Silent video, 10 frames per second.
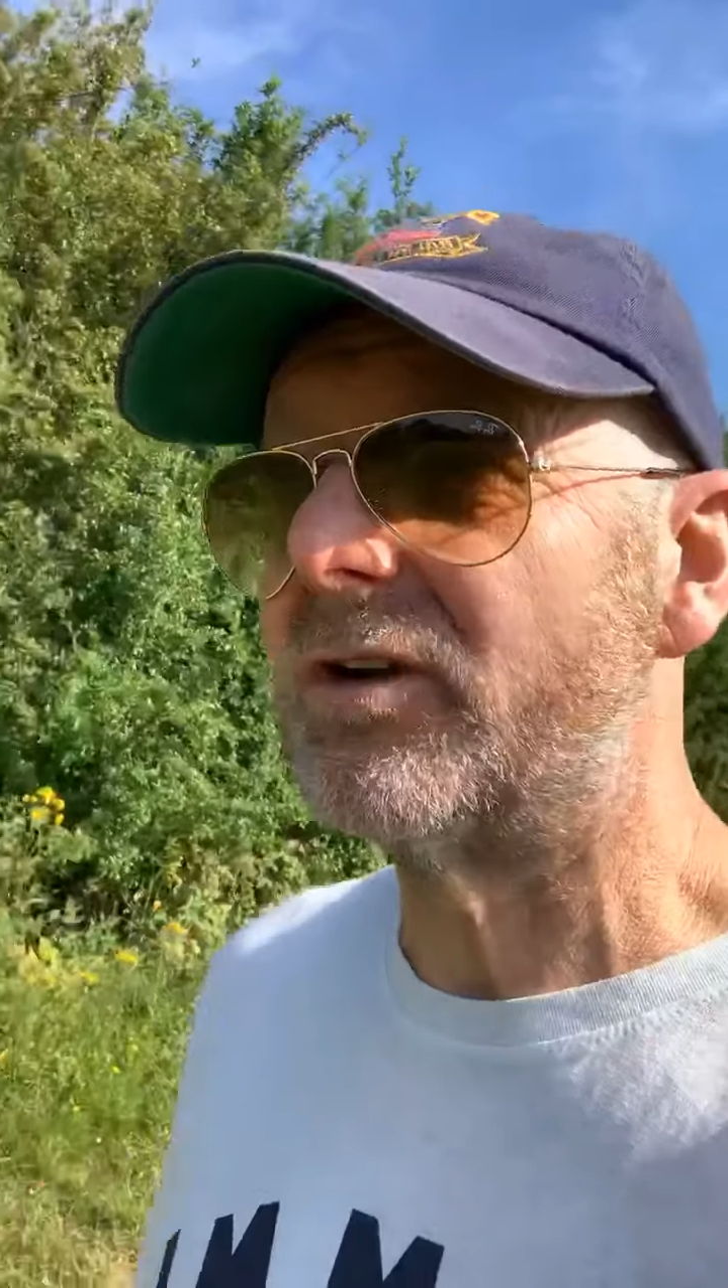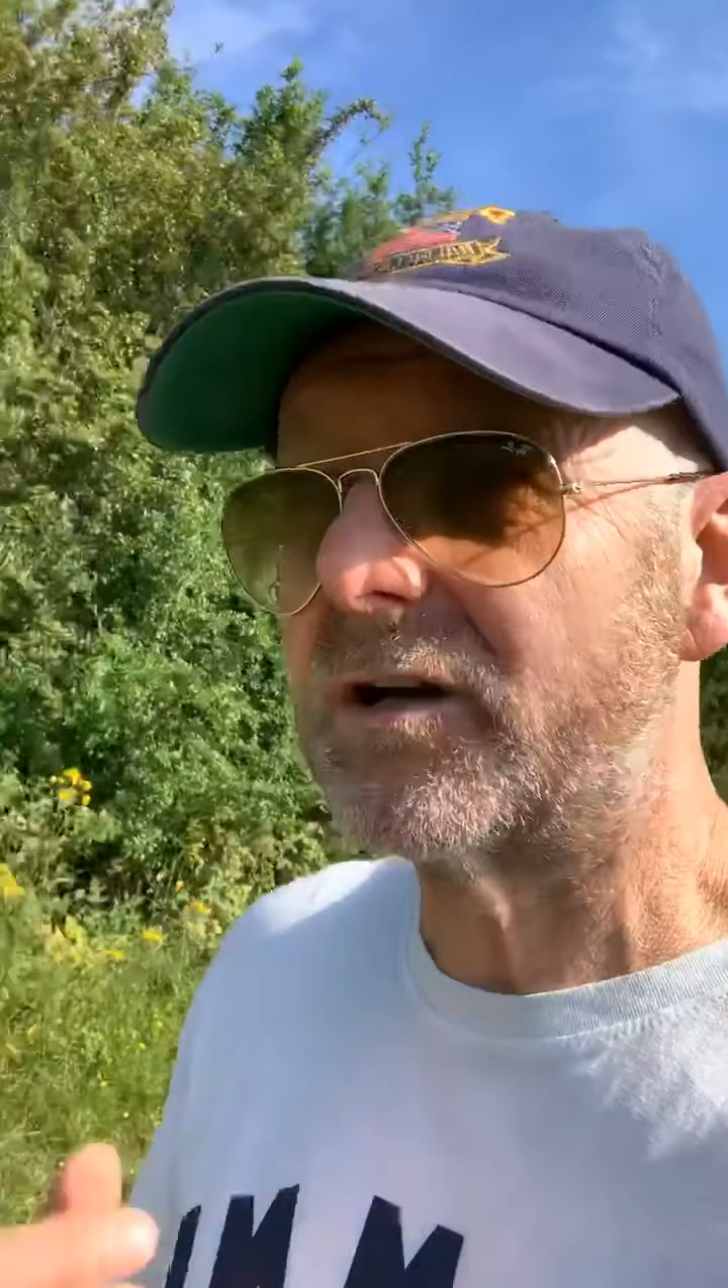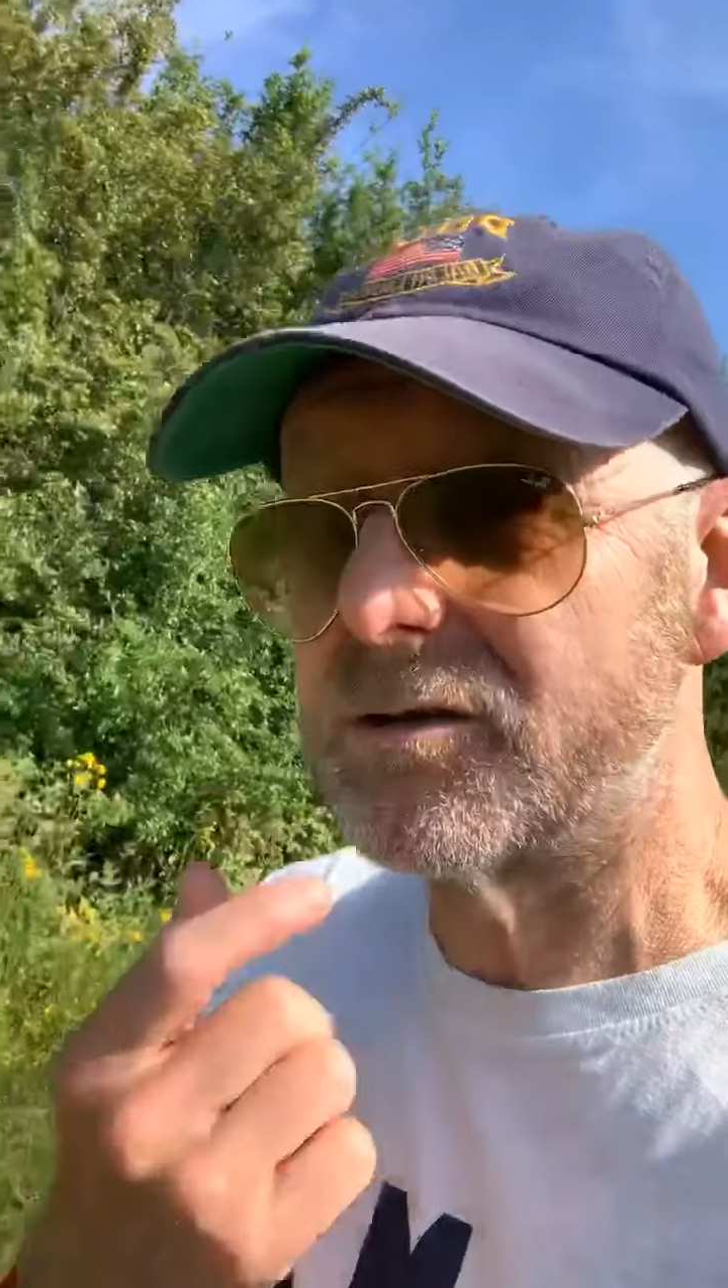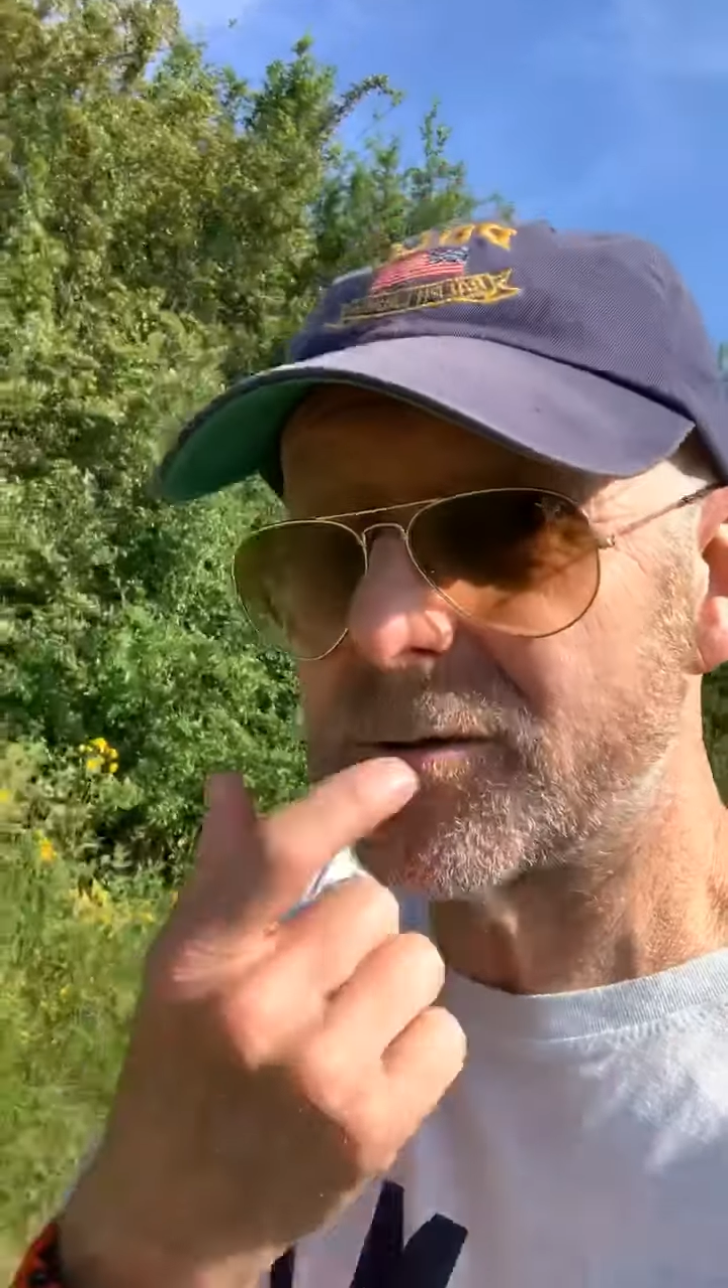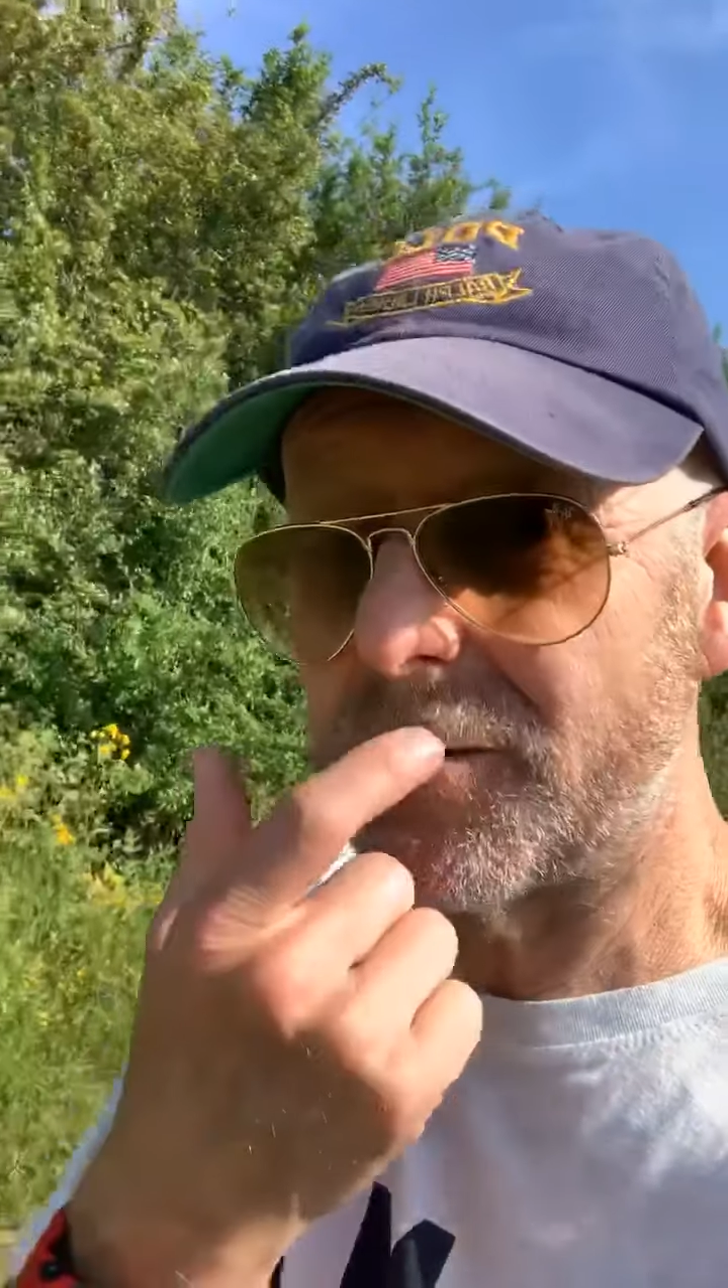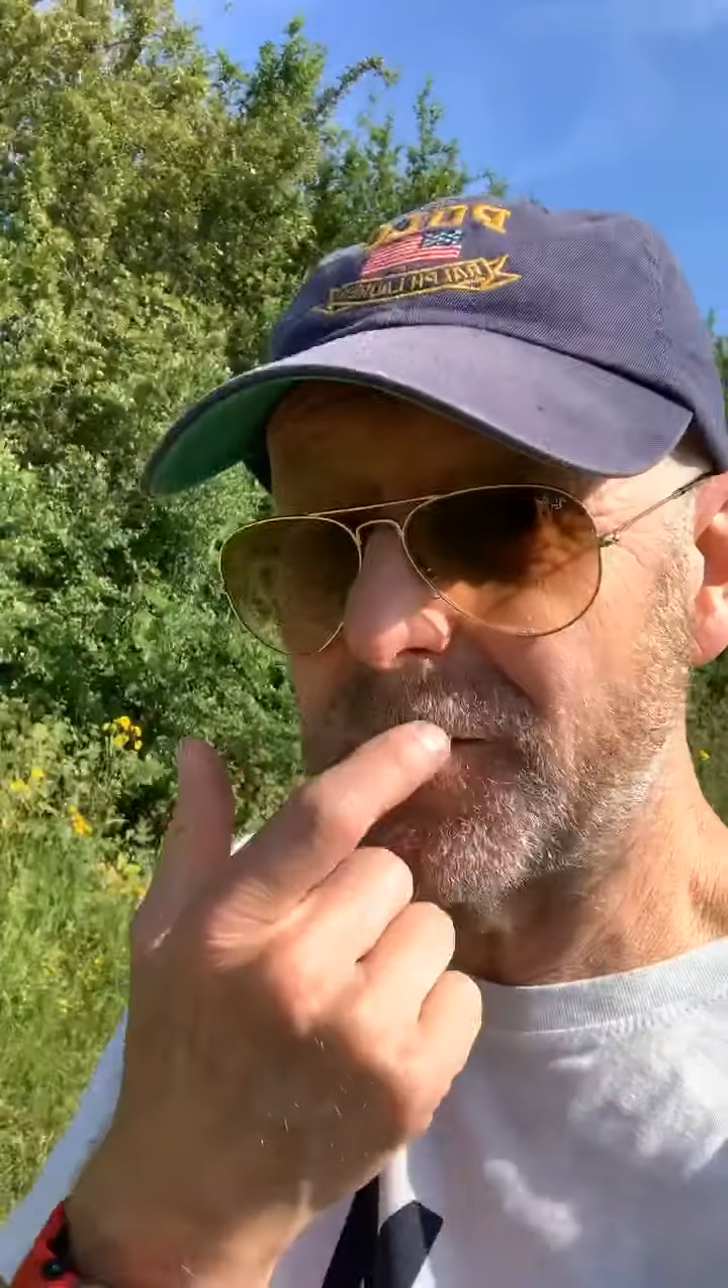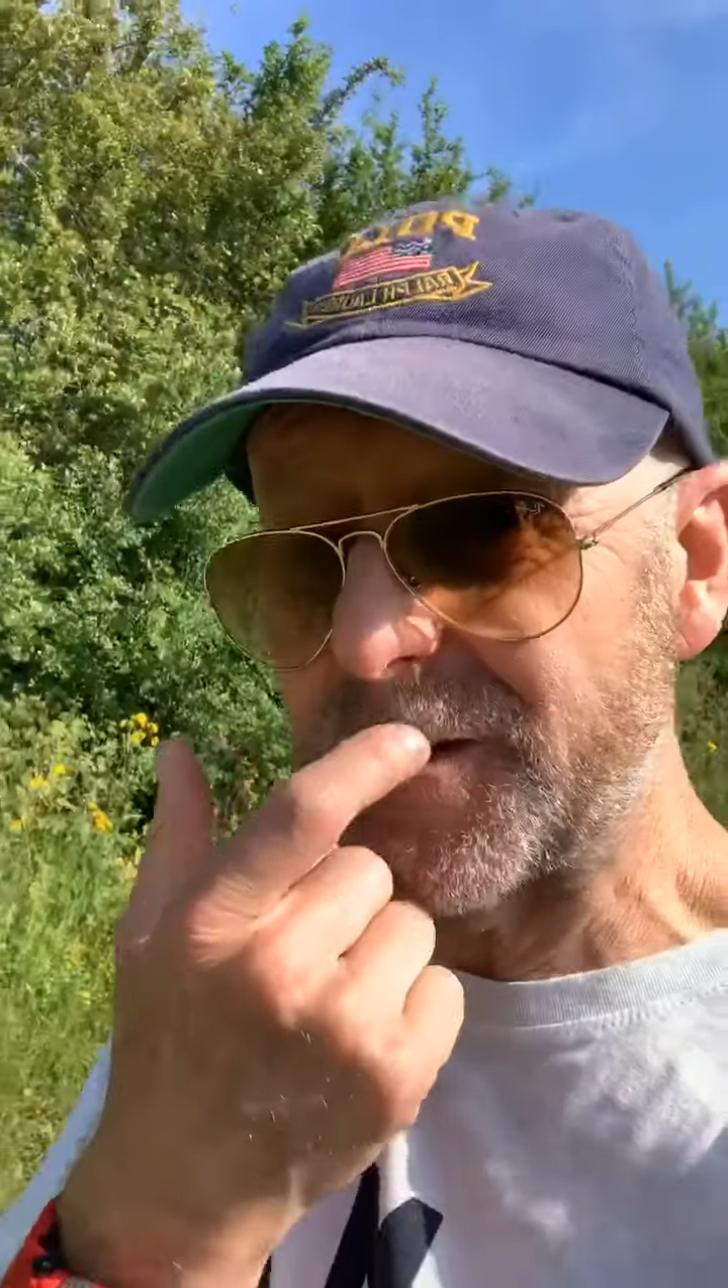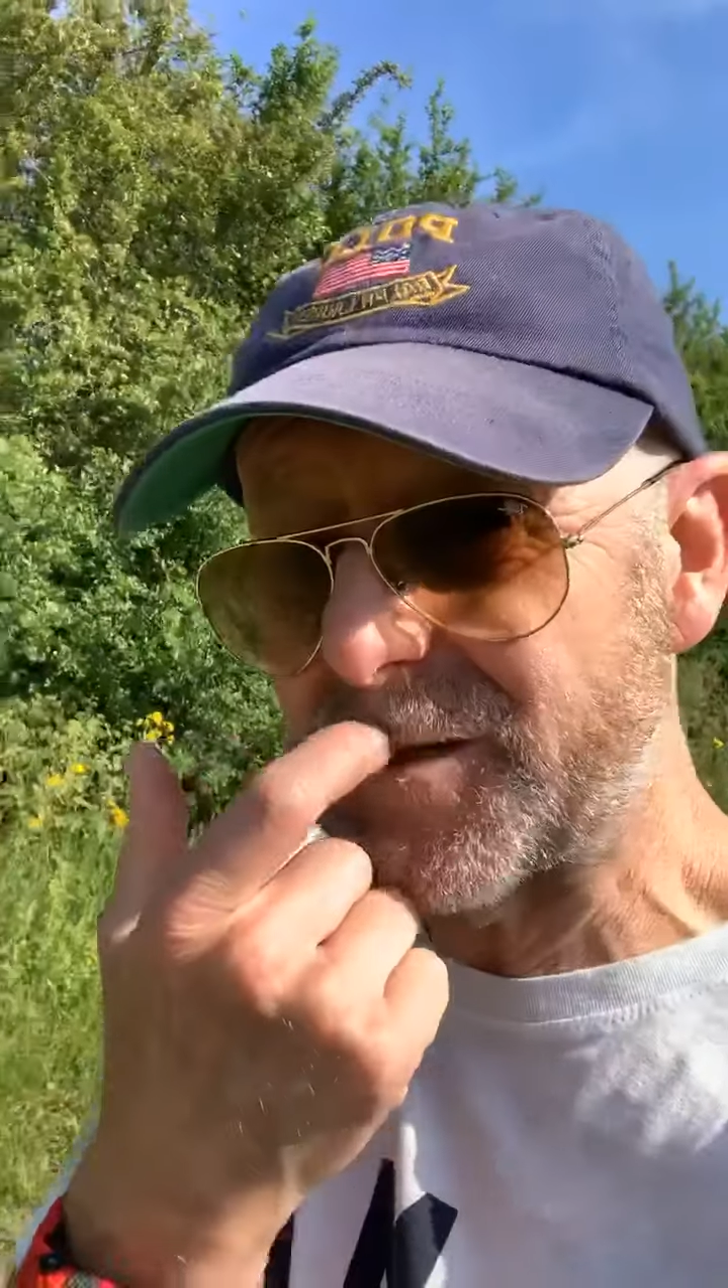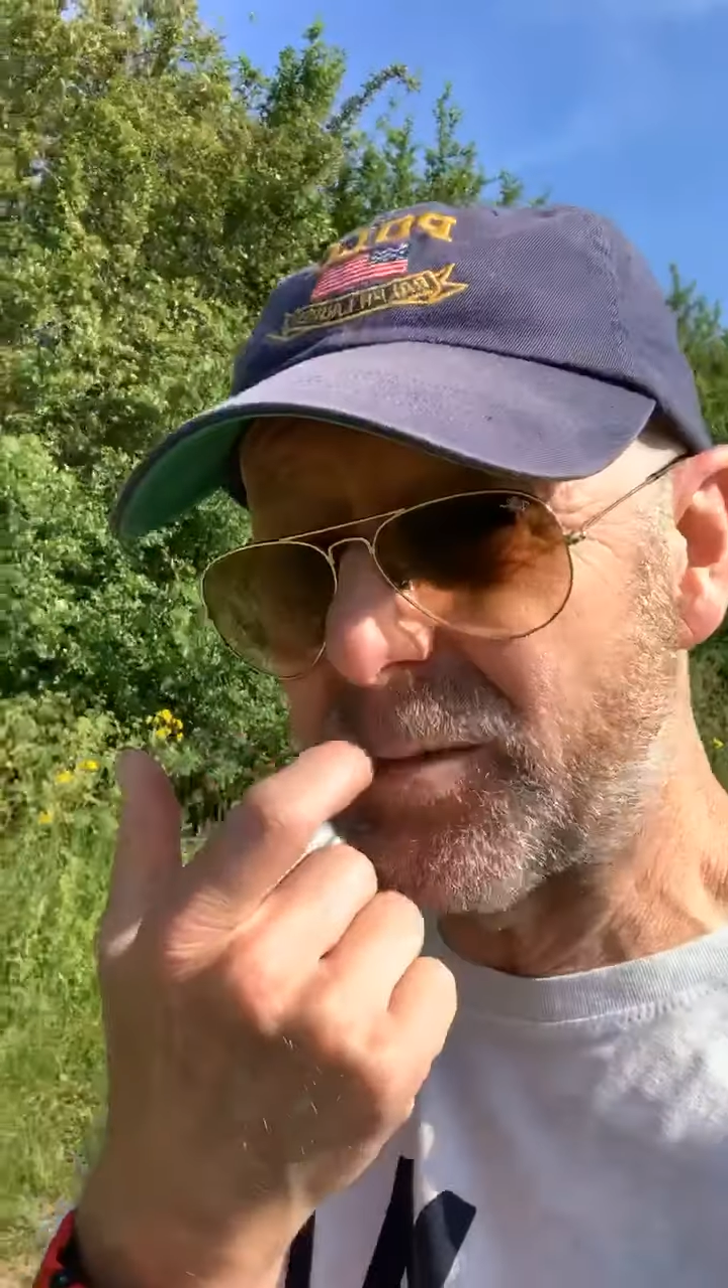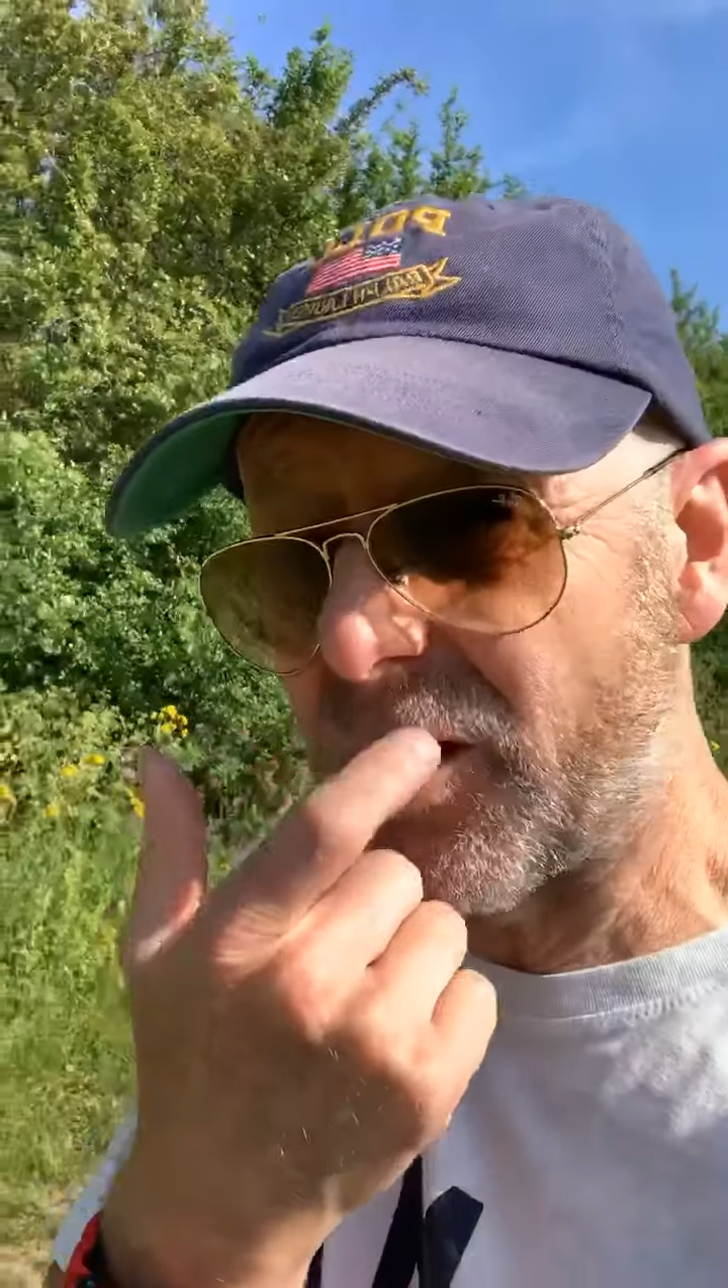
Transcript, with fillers: control of the supply